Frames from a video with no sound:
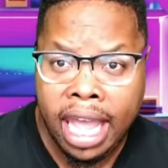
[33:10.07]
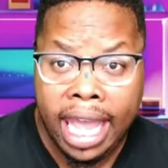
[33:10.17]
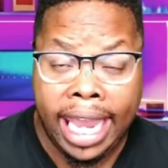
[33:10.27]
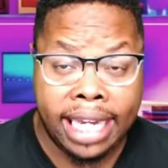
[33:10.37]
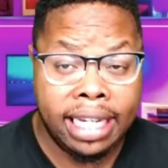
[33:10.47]

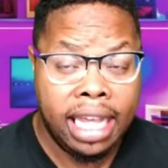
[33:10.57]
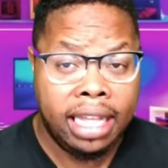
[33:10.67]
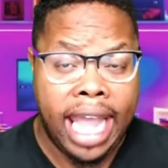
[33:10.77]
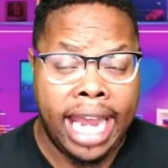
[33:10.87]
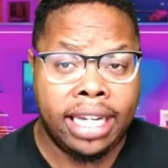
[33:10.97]
And
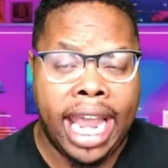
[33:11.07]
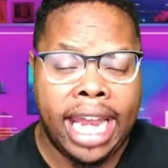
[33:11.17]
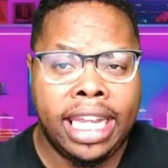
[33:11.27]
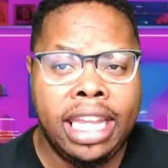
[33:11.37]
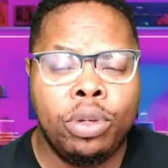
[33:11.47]
and and
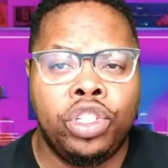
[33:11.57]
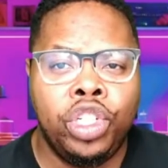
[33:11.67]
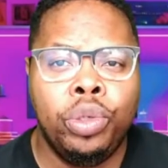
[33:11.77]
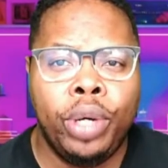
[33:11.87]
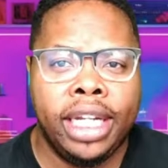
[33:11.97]
he was
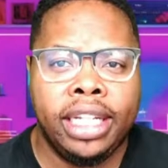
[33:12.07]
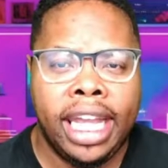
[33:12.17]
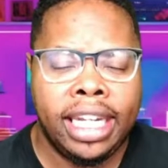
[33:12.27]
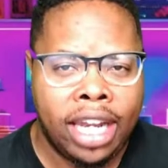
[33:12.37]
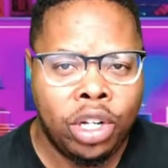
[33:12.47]
doing,
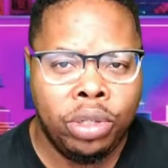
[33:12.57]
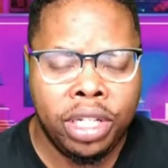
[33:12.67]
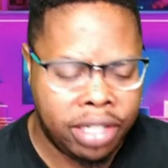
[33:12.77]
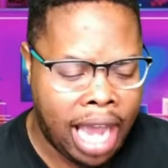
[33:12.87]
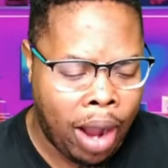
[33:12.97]
and I know
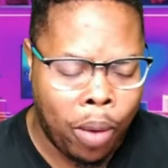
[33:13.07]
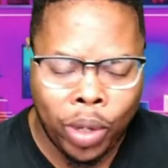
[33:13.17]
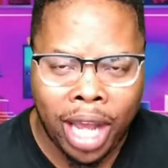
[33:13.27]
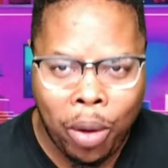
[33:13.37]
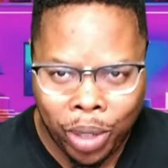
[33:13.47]
this, I
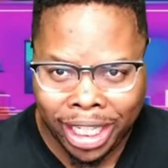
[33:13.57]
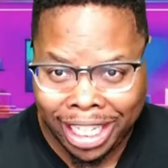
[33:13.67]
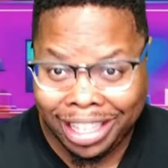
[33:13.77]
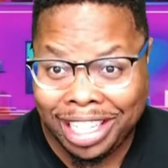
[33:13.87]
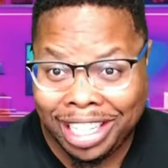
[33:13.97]
want to I want to
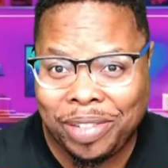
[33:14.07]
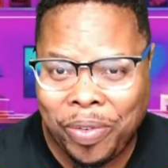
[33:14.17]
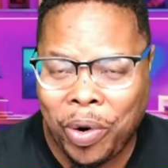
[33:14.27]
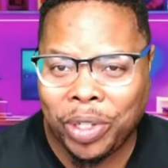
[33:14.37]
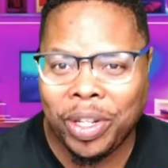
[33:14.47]
get this
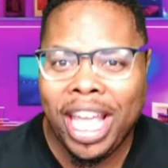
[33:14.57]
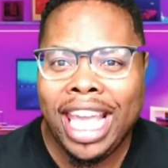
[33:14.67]
for you.